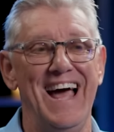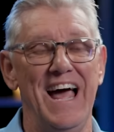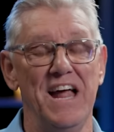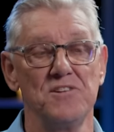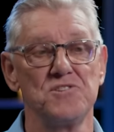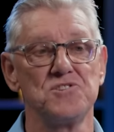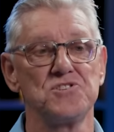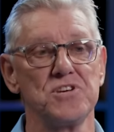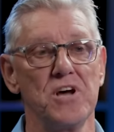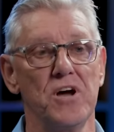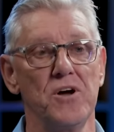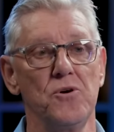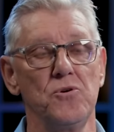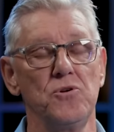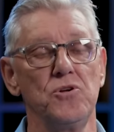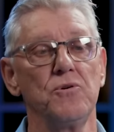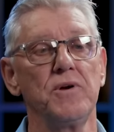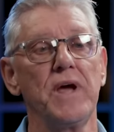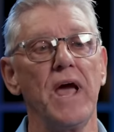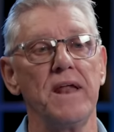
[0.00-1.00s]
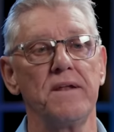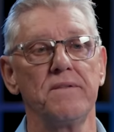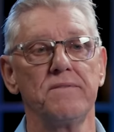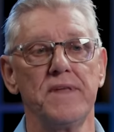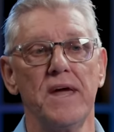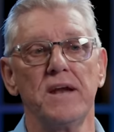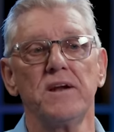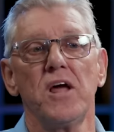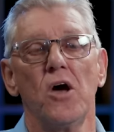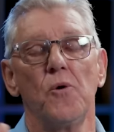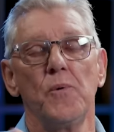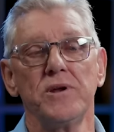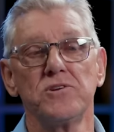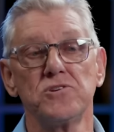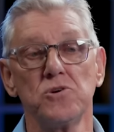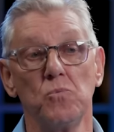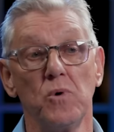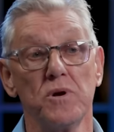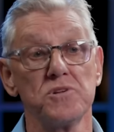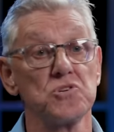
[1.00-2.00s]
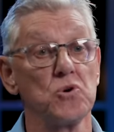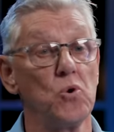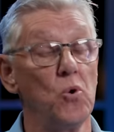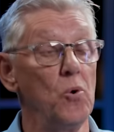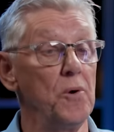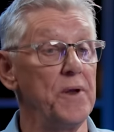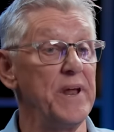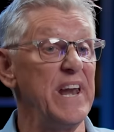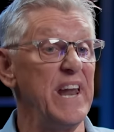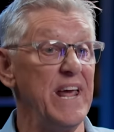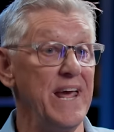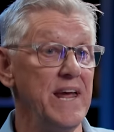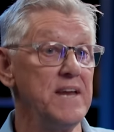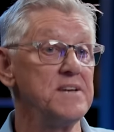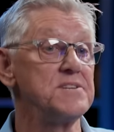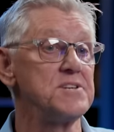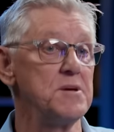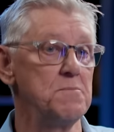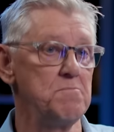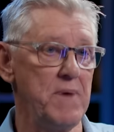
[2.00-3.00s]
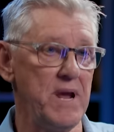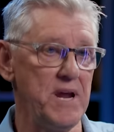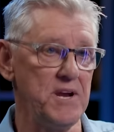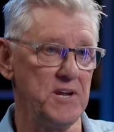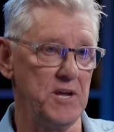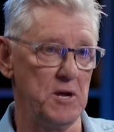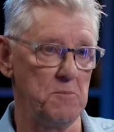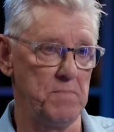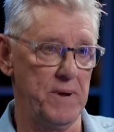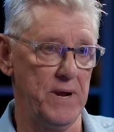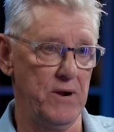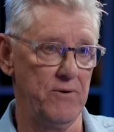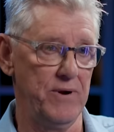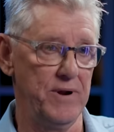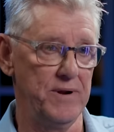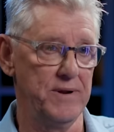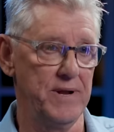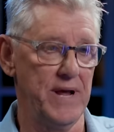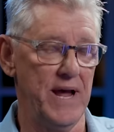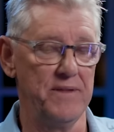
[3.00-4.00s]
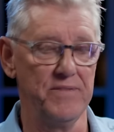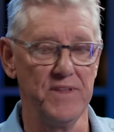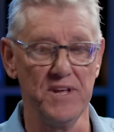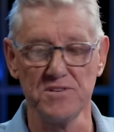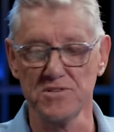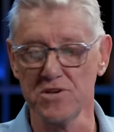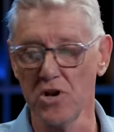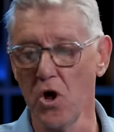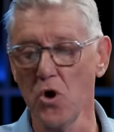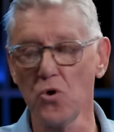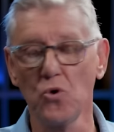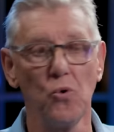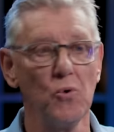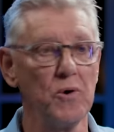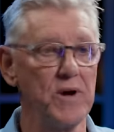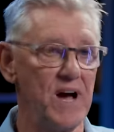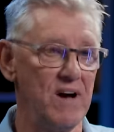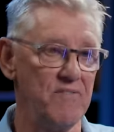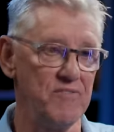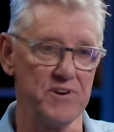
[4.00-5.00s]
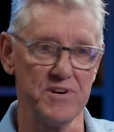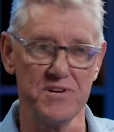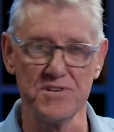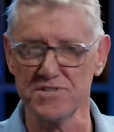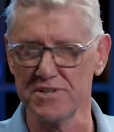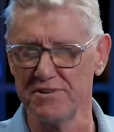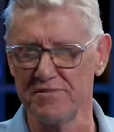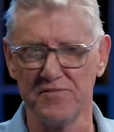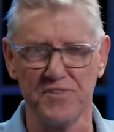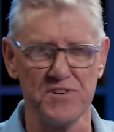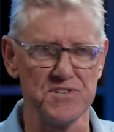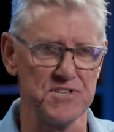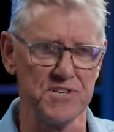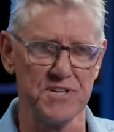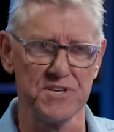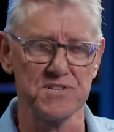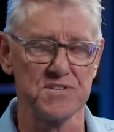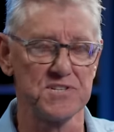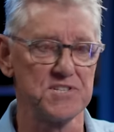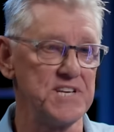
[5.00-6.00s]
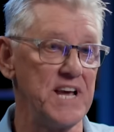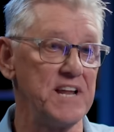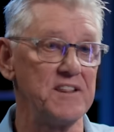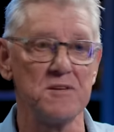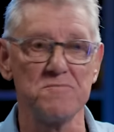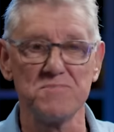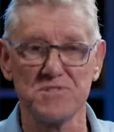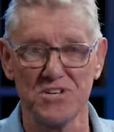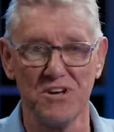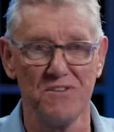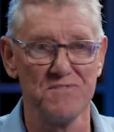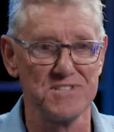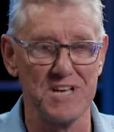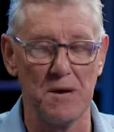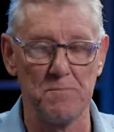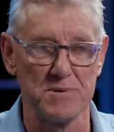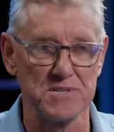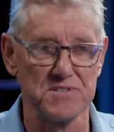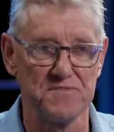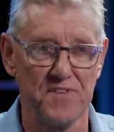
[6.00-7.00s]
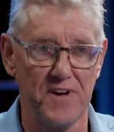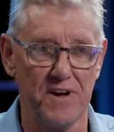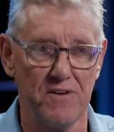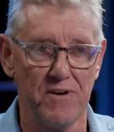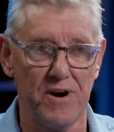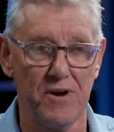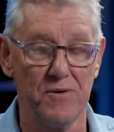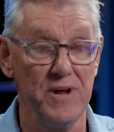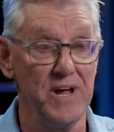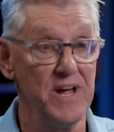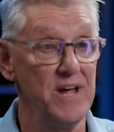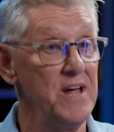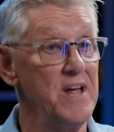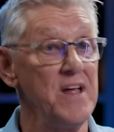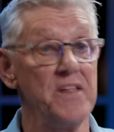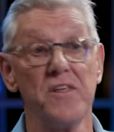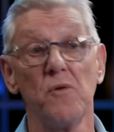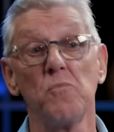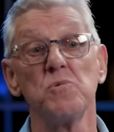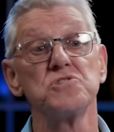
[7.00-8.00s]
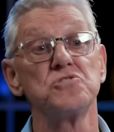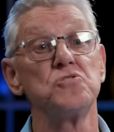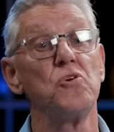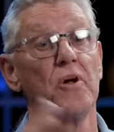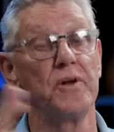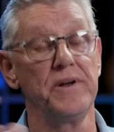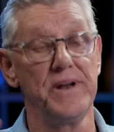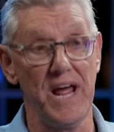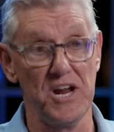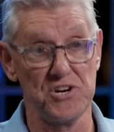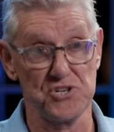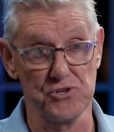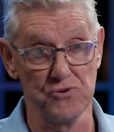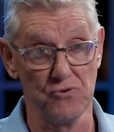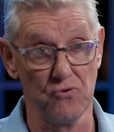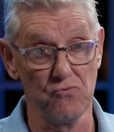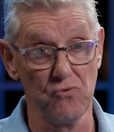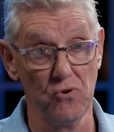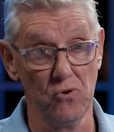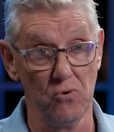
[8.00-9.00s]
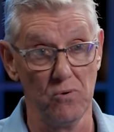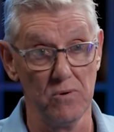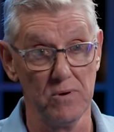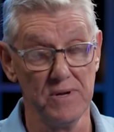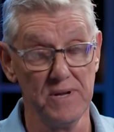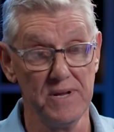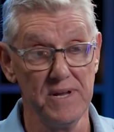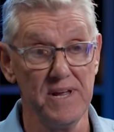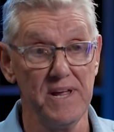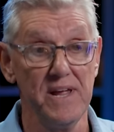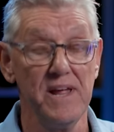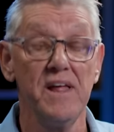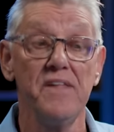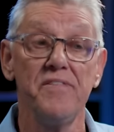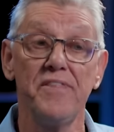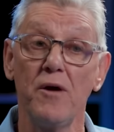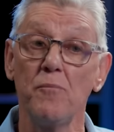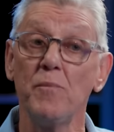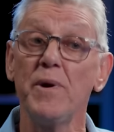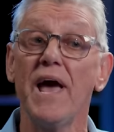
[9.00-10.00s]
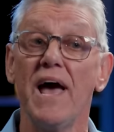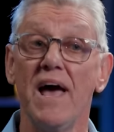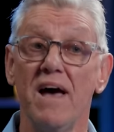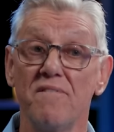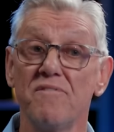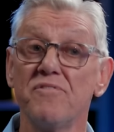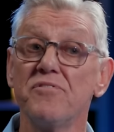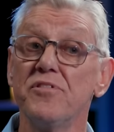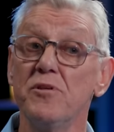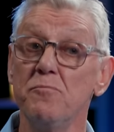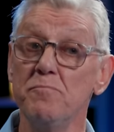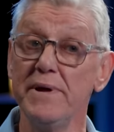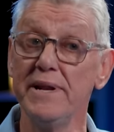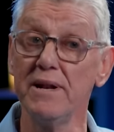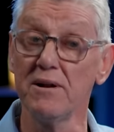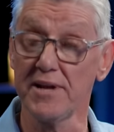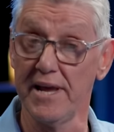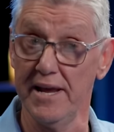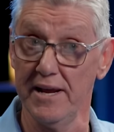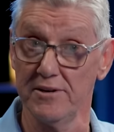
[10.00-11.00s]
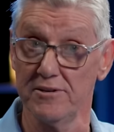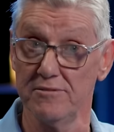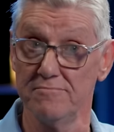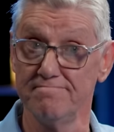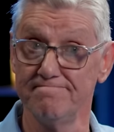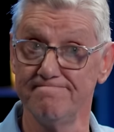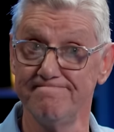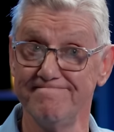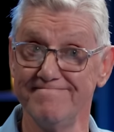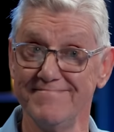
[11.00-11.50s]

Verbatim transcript: And so you then go into what's called an intermediate period. And these local governors and viziers set themselves up as pharaoh. There was not national rule. Then we have the Middle Kingdom.